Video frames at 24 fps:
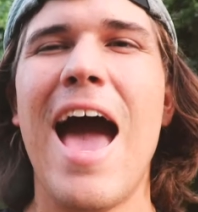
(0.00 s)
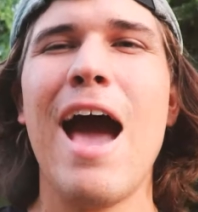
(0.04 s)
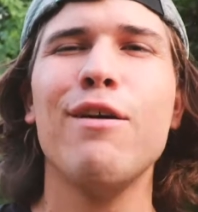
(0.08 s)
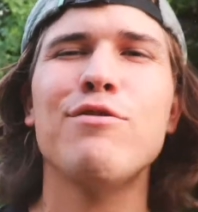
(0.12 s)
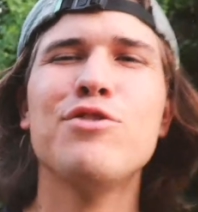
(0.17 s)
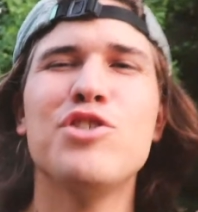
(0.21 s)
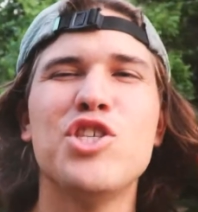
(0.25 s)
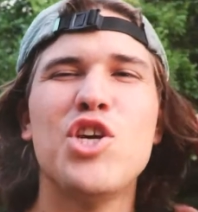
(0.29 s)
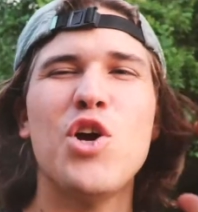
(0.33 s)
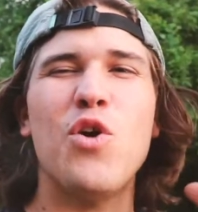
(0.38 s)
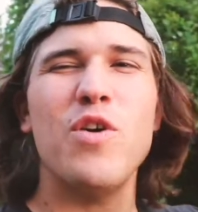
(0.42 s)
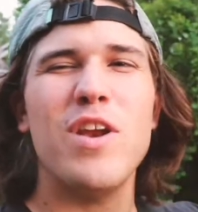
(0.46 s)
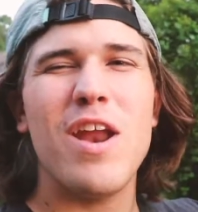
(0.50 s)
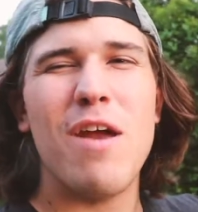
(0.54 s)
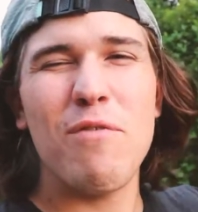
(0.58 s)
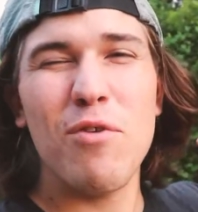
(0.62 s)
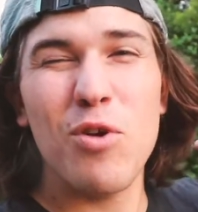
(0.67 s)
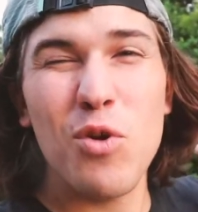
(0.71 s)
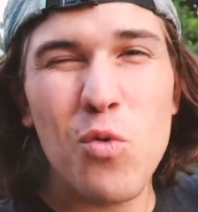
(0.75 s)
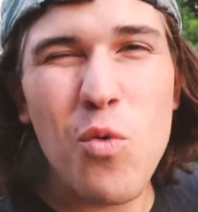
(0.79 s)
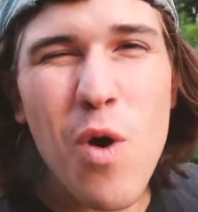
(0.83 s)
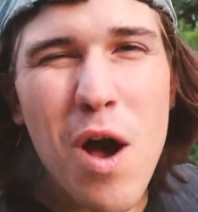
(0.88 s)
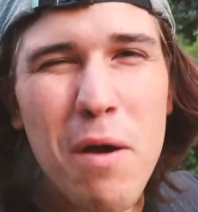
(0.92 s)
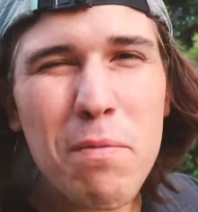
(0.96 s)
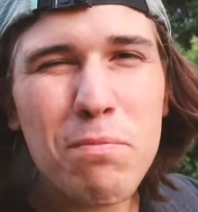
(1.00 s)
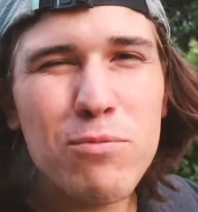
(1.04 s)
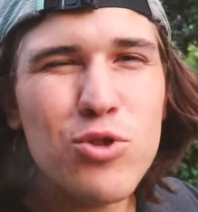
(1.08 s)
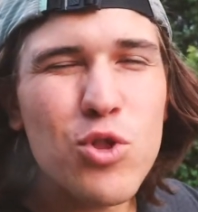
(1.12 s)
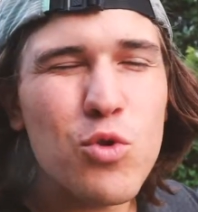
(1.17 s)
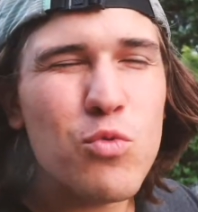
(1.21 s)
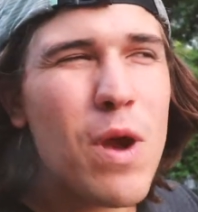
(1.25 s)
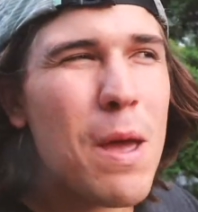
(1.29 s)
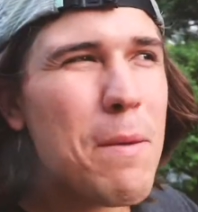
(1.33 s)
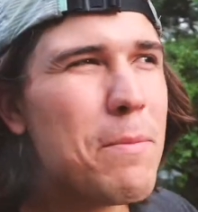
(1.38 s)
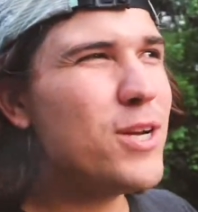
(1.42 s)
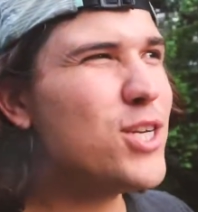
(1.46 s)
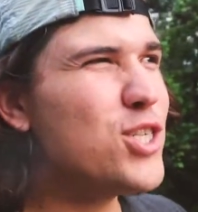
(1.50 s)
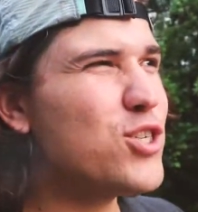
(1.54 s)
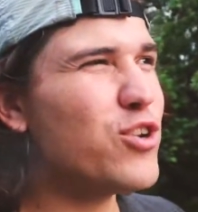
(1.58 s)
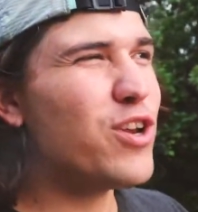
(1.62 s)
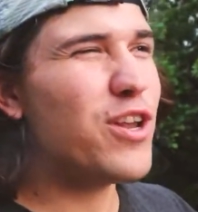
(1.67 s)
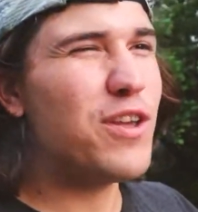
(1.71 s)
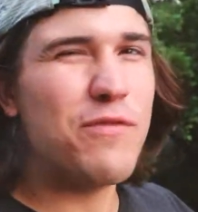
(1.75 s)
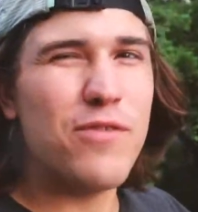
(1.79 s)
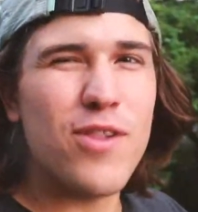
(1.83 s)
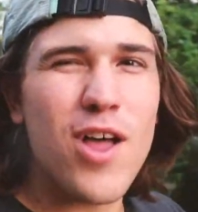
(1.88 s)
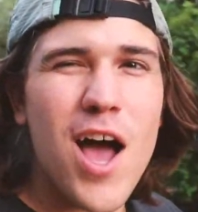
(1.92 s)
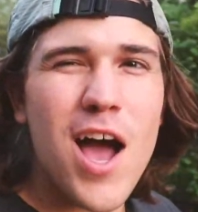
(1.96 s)
How's it going, everyone? Welcome to the Remedy
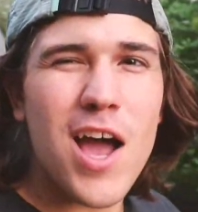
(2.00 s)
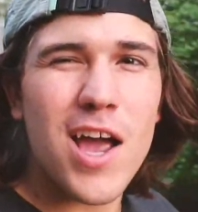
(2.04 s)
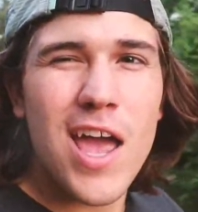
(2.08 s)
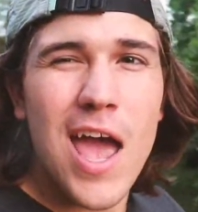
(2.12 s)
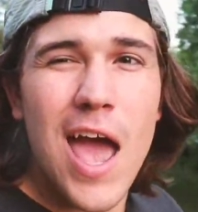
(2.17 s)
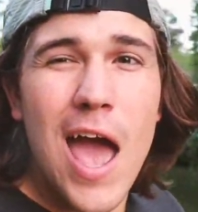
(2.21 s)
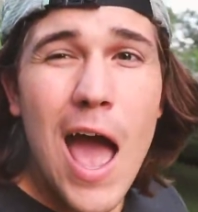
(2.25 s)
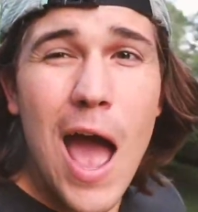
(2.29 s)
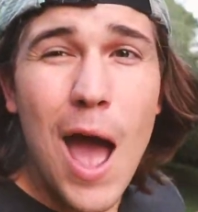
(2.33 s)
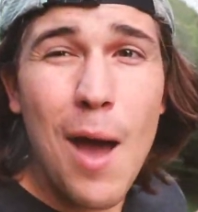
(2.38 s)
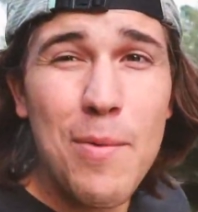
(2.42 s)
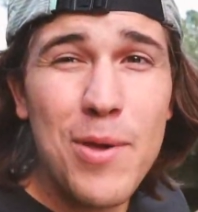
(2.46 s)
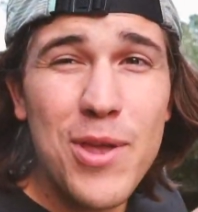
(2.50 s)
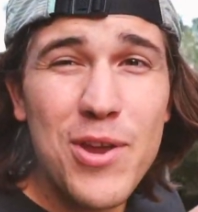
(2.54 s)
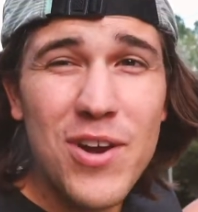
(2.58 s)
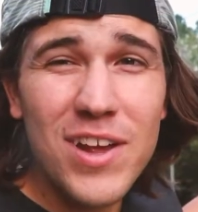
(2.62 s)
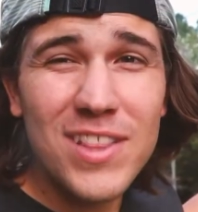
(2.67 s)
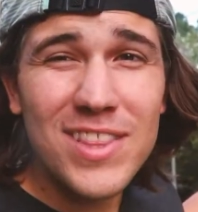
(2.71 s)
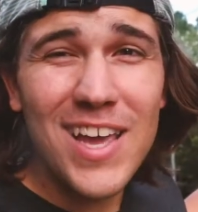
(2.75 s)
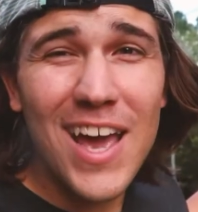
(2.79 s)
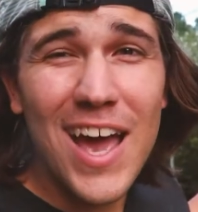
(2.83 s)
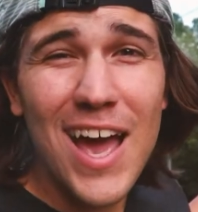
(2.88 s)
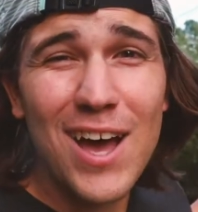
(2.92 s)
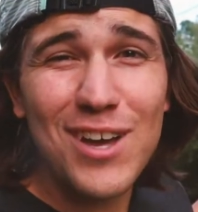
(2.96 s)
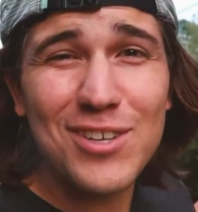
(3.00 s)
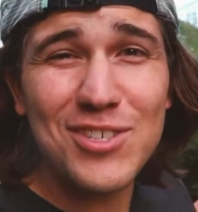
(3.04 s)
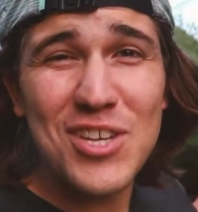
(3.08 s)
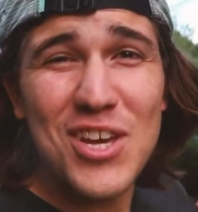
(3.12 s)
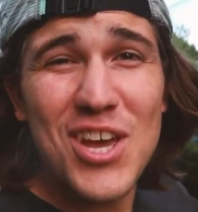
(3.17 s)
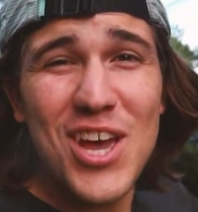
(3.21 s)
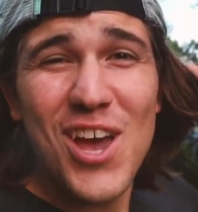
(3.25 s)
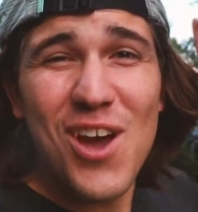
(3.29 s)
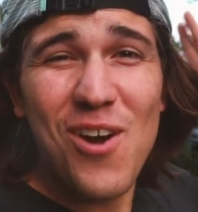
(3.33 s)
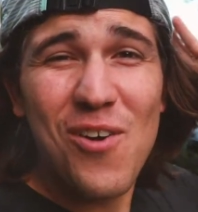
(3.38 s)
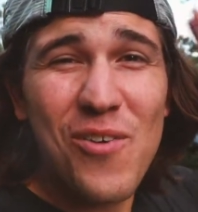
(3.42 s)
Tree vlog. I'm here at the house.